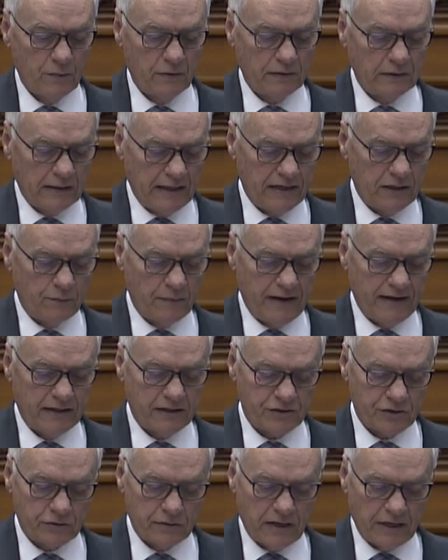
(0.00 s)
with lightweight
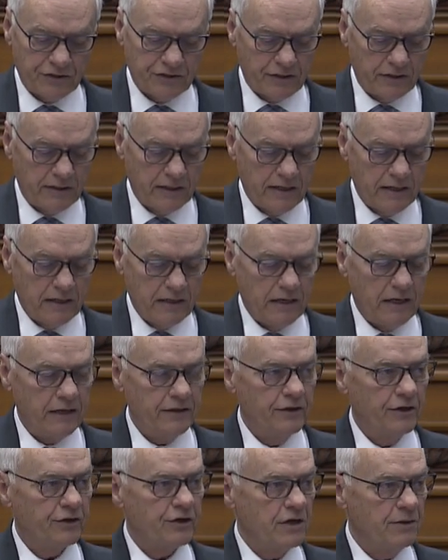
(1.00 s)
construction in
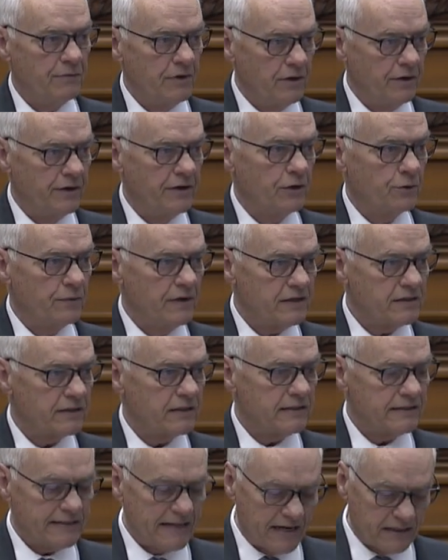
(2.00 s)
their community risk
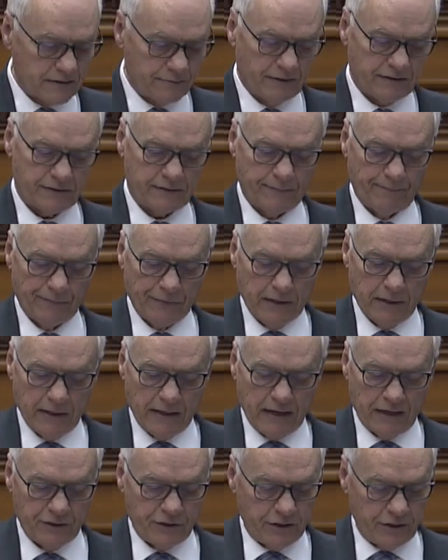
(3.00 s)
assessments,
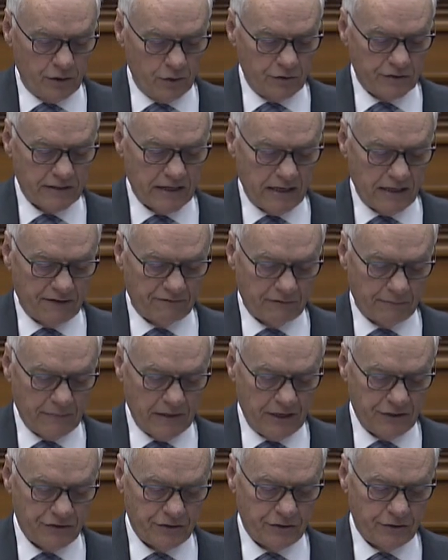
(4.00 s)
and to use that
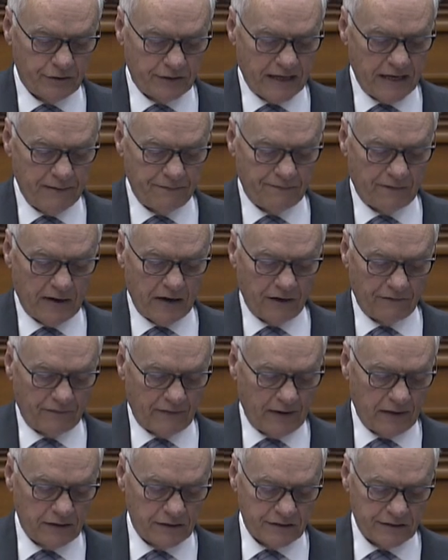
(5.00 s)
information to keep
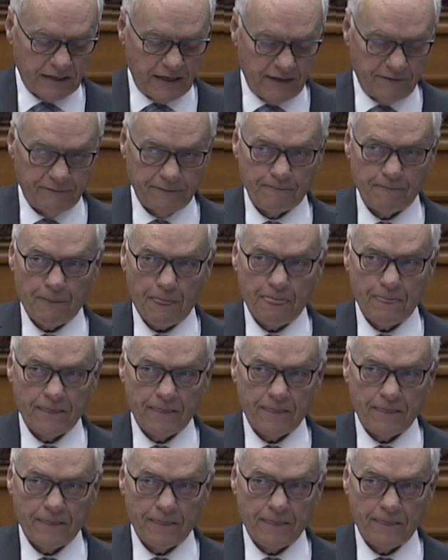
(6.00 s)
firefighters safe.